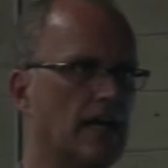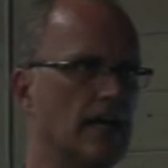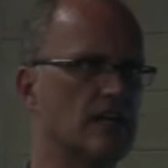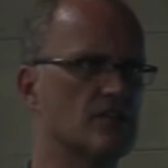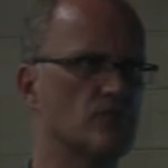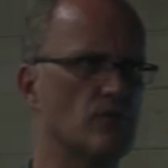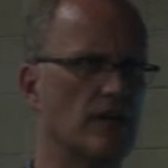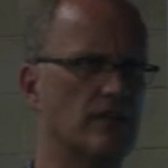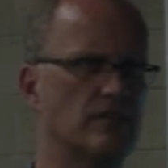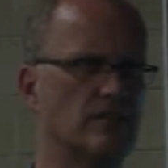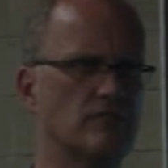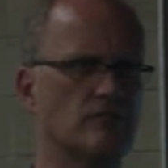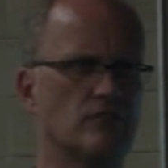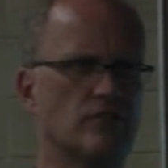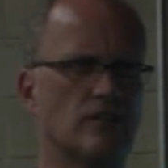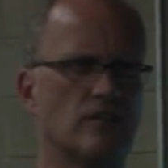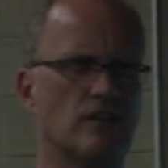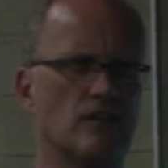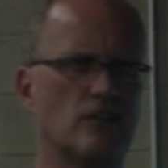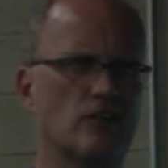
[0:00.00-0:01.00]
as,
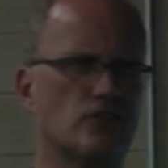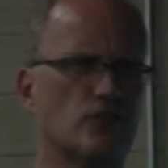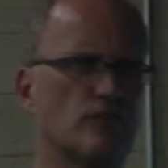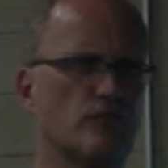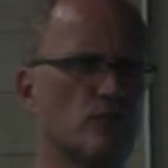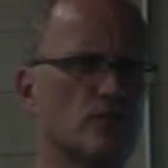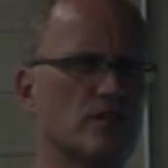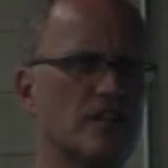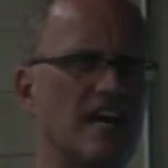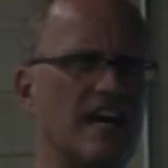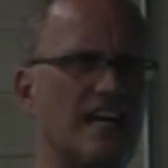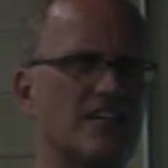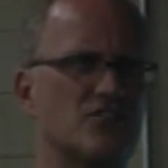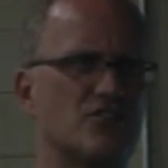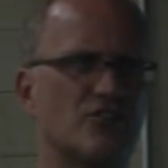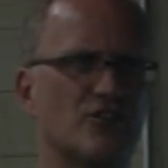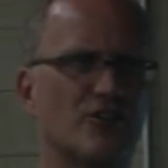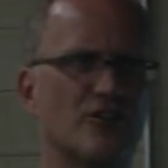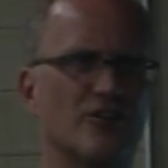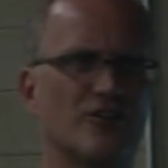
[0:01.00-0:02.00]
I'm not sure if it was last
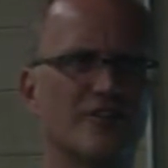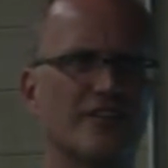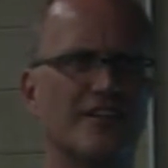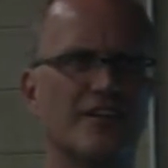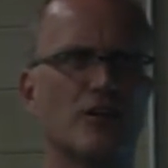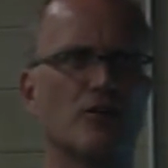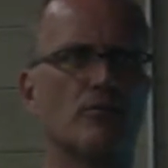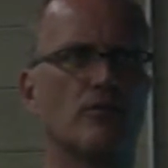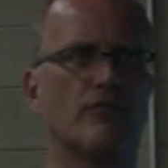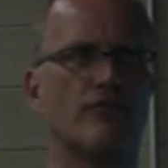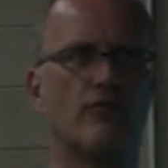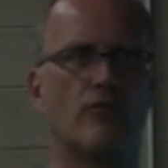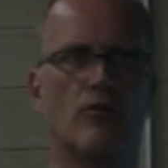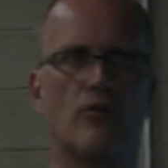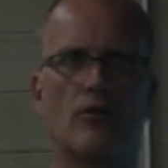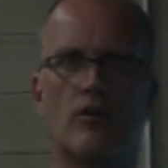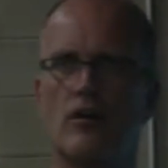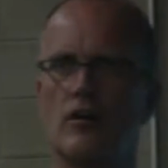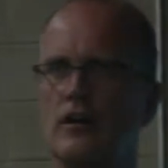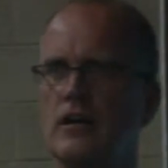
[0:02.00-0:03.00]
year or the year
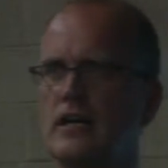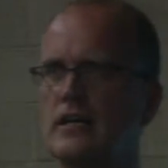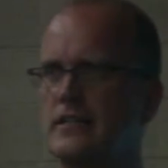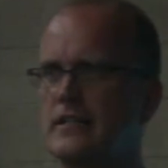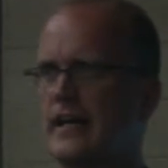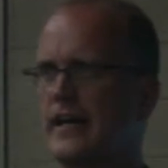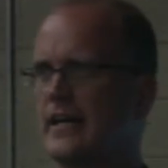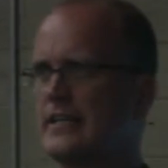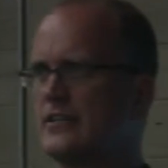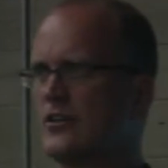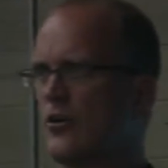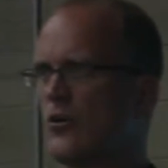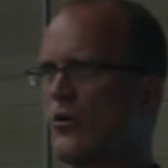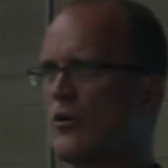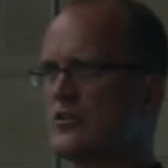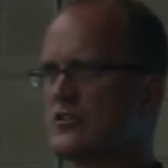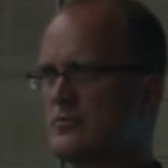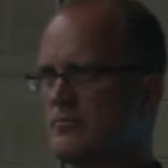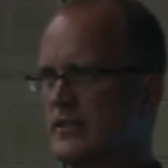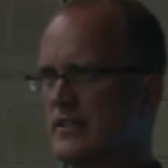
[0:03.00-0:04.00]
before, they had their
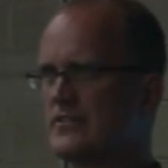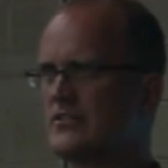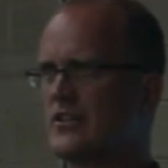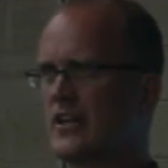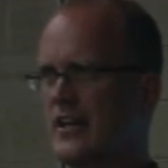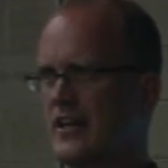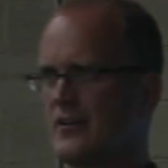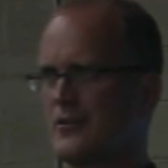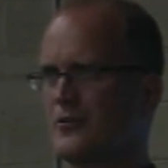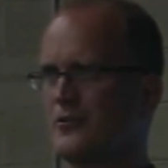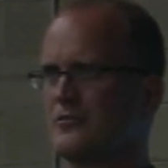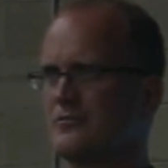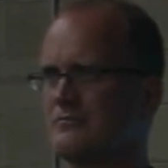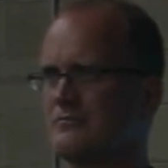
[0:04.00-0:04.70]
horse meat scandal.